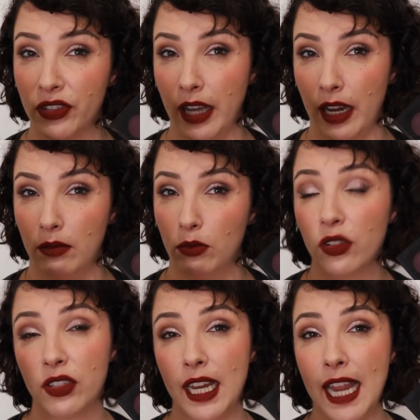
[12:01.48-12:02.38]
see. We'll
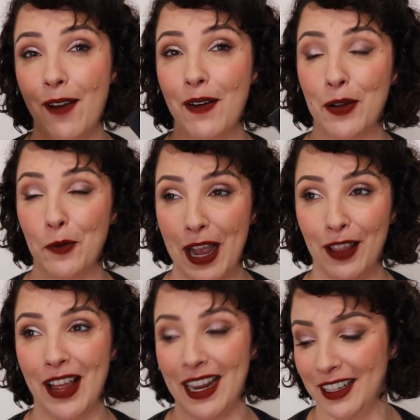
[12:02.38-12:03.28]
see how
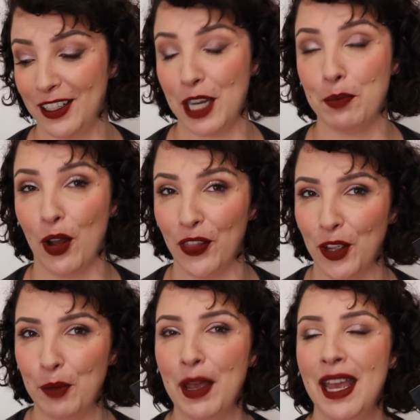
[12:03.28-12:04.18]
well I can depot
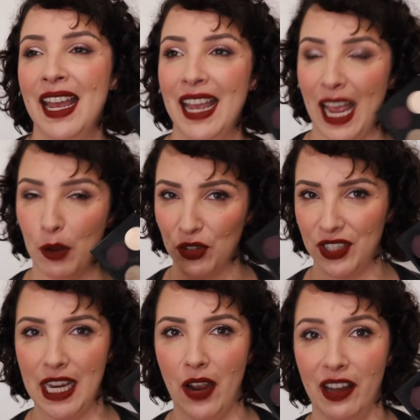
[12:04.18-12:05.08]
them, and we'll
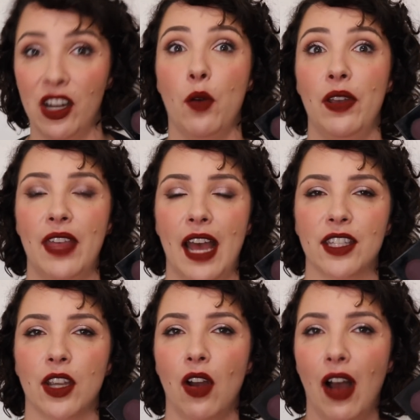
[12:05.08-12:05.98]
see how I go with that.
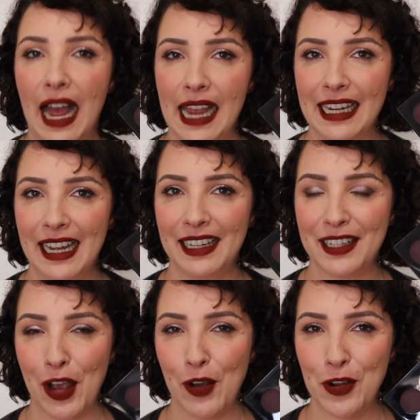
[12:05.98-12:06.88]
So I can't
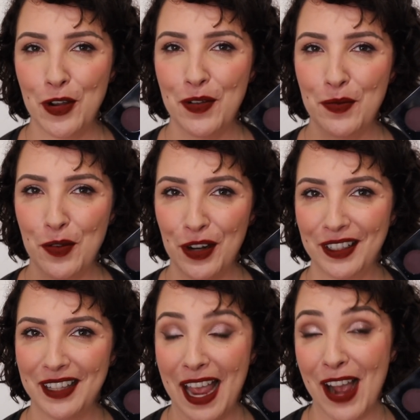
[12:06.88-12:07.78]
tell you
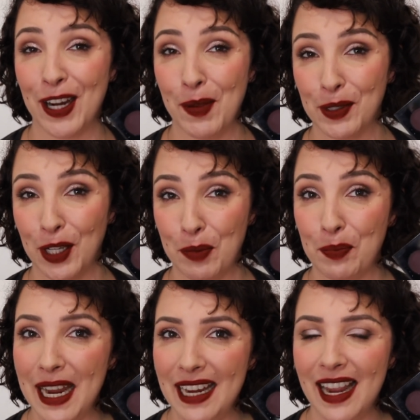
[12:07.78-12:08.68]
what the outcome's going to
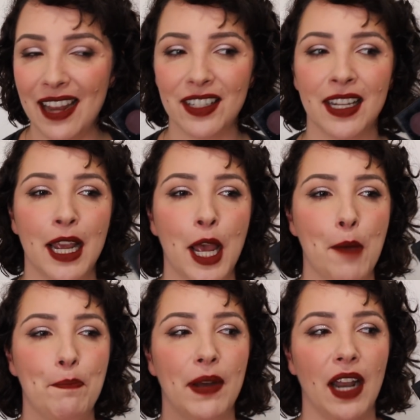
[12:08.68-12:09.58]
be yet,
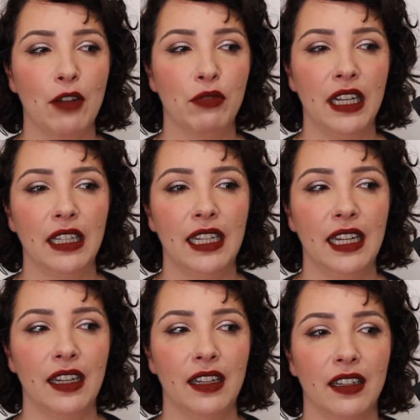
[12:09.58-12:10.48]
but I
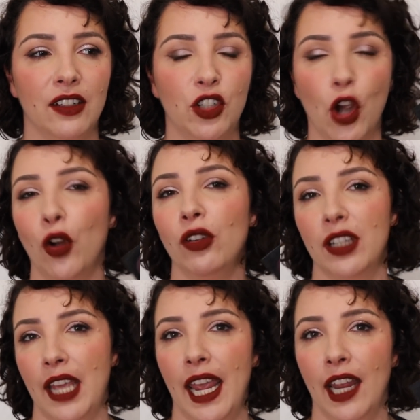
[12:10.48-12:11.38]
really don't
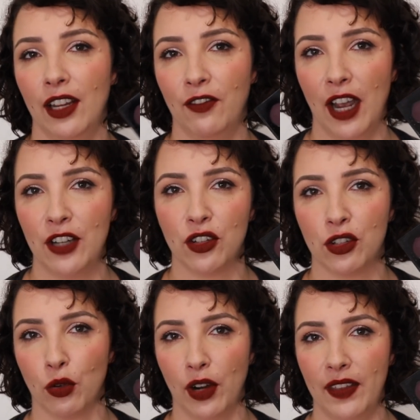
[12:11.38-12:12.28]
care if I
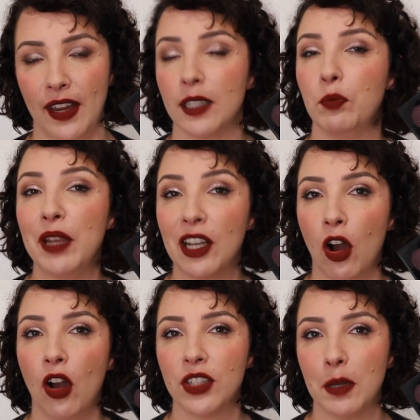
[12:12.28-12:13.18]
destroy these
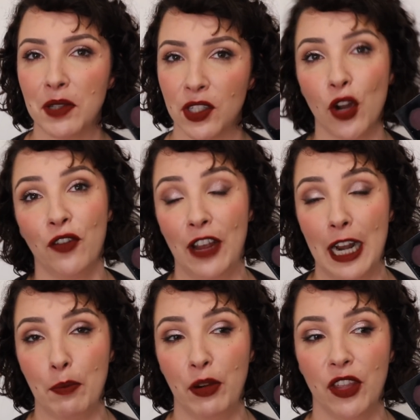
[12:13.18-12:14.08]
because I'm so fed
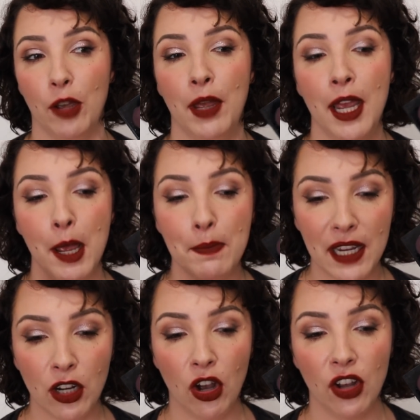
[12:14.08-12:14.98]
up with them,
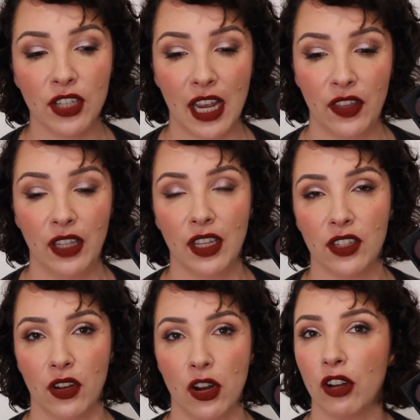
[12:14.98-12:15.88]
because I think they're
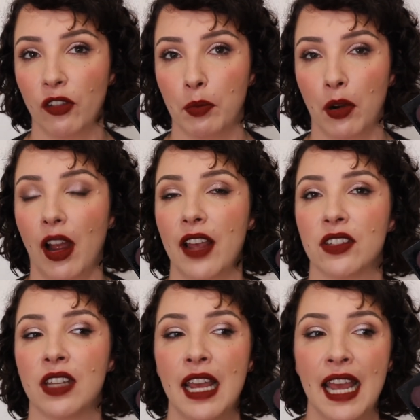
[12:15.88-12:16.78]
so
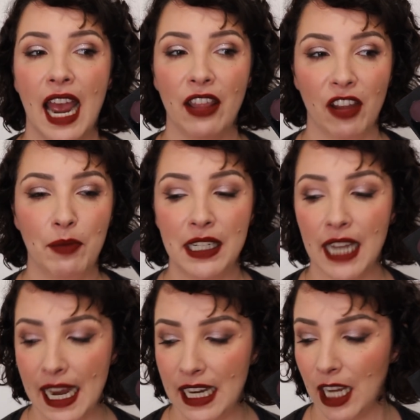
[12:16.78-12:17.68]
overpriced and they've been
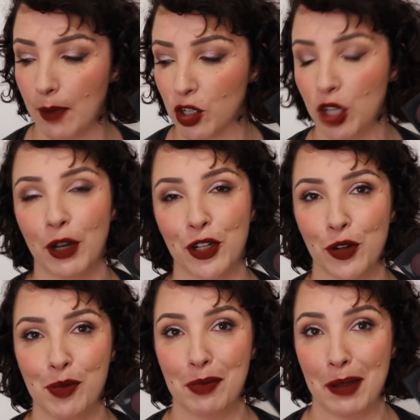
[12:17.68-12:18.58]
taking up too much
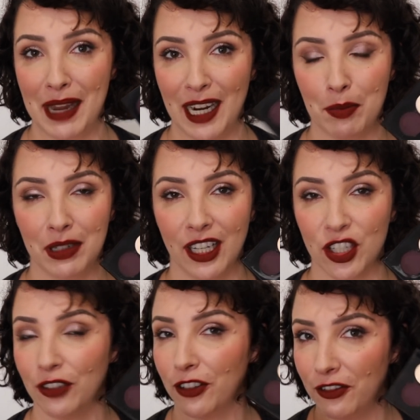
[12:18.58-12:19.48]
room in my makeup
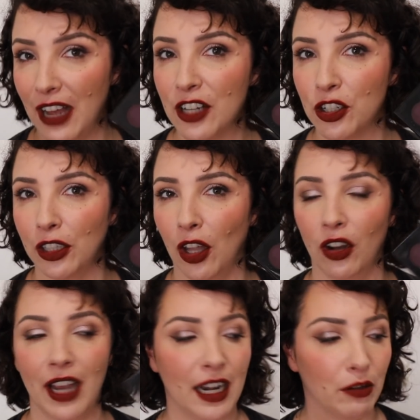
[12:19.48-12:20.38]
collection for far too
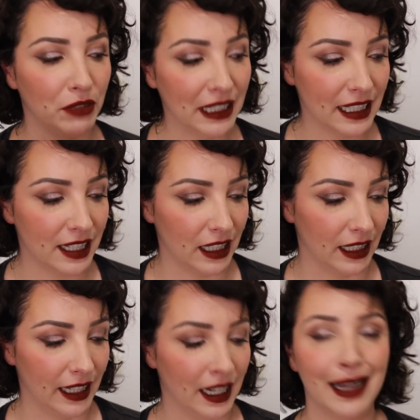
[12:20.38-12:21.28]
long, and I
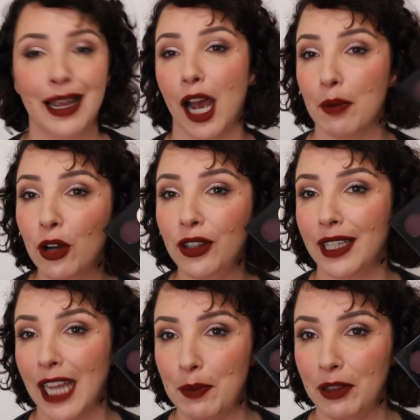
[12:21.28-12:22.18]
realistically I'm only
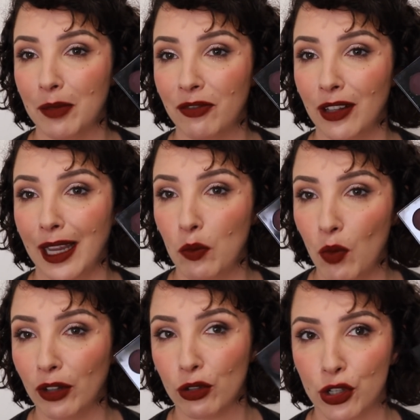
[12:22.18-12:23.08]
keeping them for like
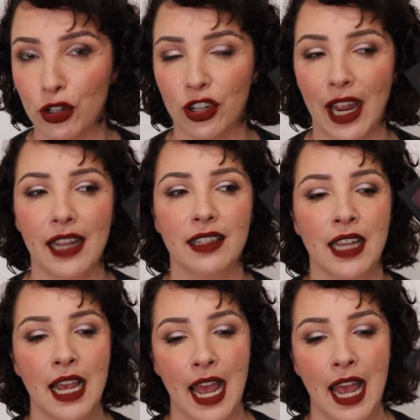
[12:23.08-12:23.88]
1 or 2 shades.